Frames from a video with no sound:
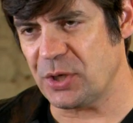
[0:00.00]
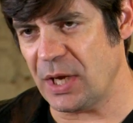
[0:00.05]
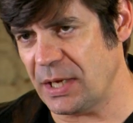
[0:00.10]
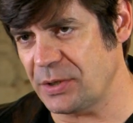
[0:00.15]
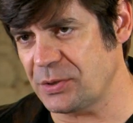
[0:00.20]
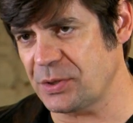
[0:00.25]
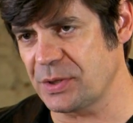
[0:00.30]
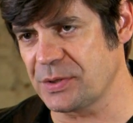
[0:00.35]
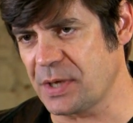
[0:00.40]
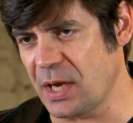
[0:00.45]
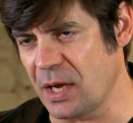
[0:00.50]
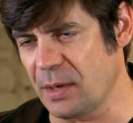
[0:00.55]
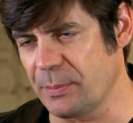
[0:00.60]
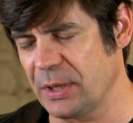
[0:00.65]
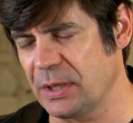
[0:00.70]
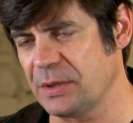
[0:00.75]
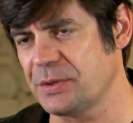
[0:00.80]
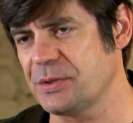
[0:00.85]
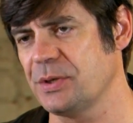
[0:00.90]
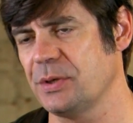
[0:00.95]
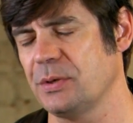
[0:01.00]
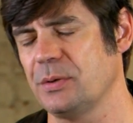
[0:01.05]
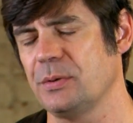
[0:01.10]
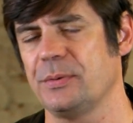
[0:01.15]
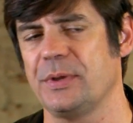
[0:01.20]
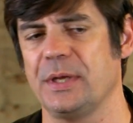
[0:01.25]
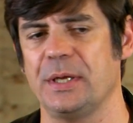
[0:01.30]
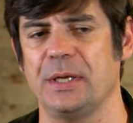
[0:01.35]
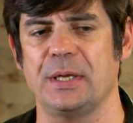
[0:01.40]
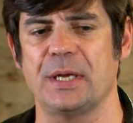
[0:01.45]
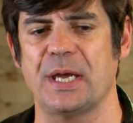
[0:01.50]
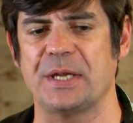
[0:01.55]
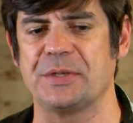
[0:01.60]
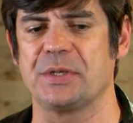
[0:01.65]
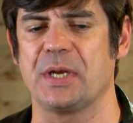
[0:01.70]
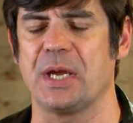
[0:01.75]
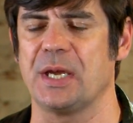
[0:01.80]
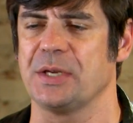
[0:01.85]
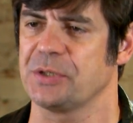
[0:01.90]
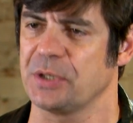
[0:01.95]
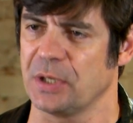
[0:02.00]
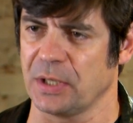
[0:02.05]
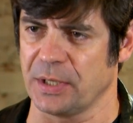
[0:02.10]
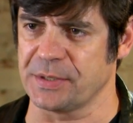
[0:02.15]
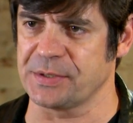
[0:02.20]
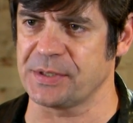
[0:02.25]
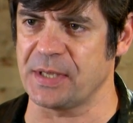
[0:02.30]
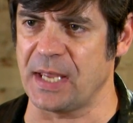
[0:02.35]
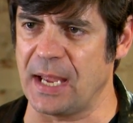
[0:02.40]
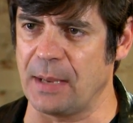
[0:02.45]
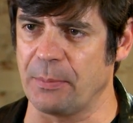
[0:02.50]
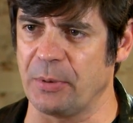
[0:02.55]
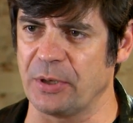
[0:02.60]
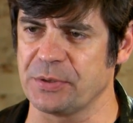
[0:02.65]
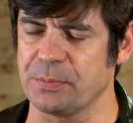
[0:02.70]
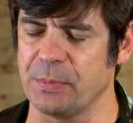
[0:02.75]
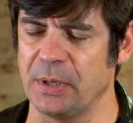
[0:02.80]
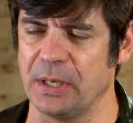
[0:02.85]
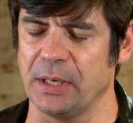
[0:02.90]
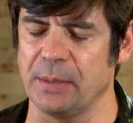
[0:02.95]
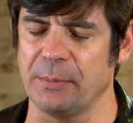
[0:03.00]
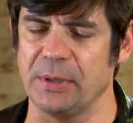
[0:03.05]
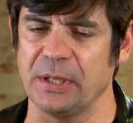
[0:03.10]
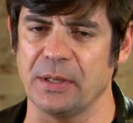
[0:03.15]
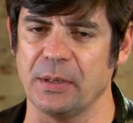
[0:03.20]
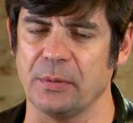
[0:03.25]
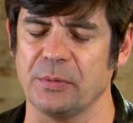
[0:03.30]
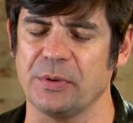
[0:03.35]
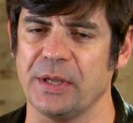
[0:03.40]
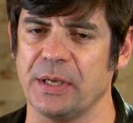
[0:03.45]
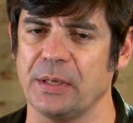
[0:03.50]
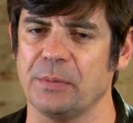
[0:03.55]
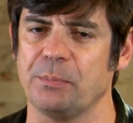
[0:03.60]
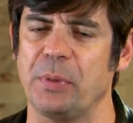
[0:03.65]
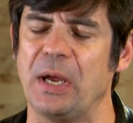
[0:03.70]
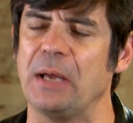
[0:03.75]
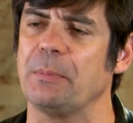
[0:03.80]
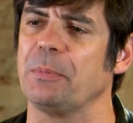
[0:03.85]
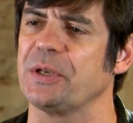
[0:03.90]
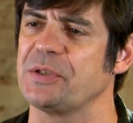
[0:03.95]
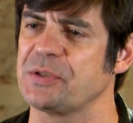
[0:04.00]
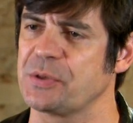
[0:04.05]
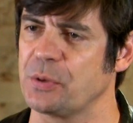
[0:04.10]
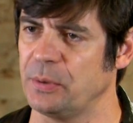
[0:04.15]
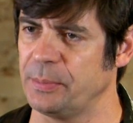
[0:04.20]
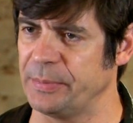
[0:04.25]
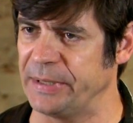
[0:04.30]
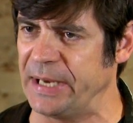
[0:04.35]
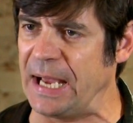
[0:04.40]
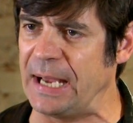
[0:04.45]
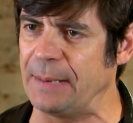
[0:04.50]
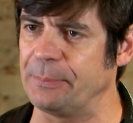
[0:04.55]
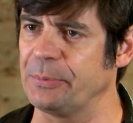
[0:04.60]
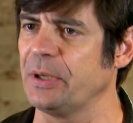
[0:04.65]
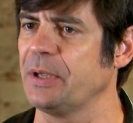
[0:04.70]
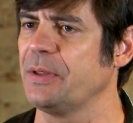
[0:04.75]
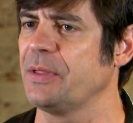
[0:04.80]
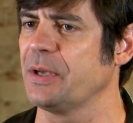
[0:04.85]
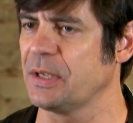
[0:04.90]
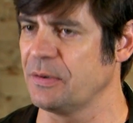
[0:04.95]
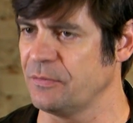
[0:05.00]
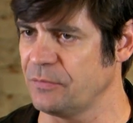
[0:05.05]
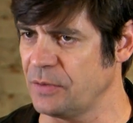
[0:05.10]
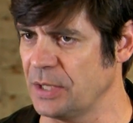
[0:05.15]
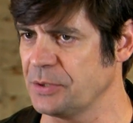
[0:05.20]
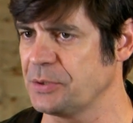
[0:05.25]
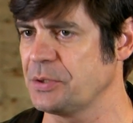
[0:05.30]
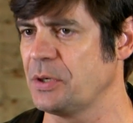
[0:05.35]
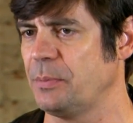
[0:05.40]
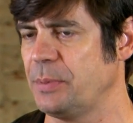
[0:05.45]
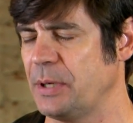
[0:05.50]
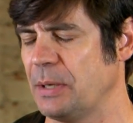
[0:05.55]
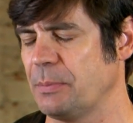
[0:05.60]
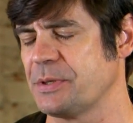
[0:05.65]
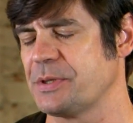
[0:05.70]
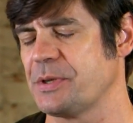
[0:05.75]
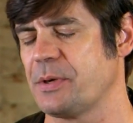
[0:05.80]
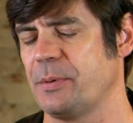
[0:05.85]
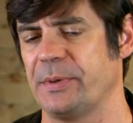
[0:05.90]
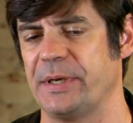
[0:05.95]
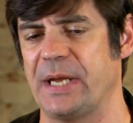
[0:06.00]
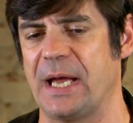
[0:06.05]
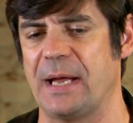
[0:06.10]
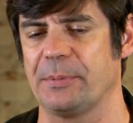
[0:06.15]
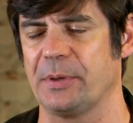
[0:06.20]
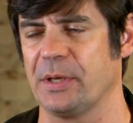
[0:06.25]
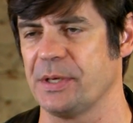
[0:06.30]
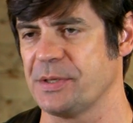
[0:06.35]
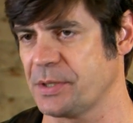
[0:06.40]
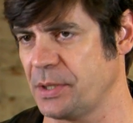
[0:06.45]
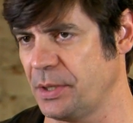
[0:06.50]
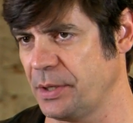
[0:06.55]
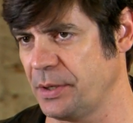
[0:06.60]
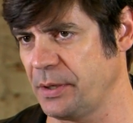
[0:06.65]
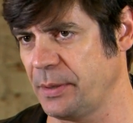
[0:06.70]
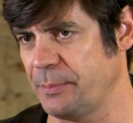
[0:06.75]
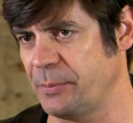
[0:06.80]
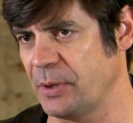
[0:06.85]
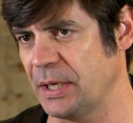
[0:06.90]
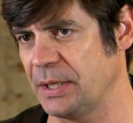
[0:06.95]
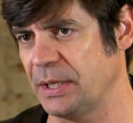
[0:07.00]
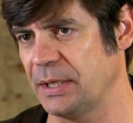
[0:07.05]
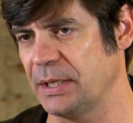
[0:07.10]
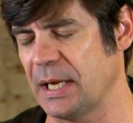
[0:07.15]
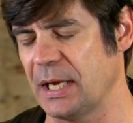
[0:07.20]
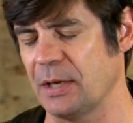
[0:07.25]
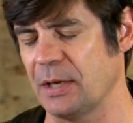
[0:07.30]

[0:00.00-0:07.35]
Change is coming to the educational establishment. I mean, the, the public school monopoly, the conventional public school monopoly is clearly breaking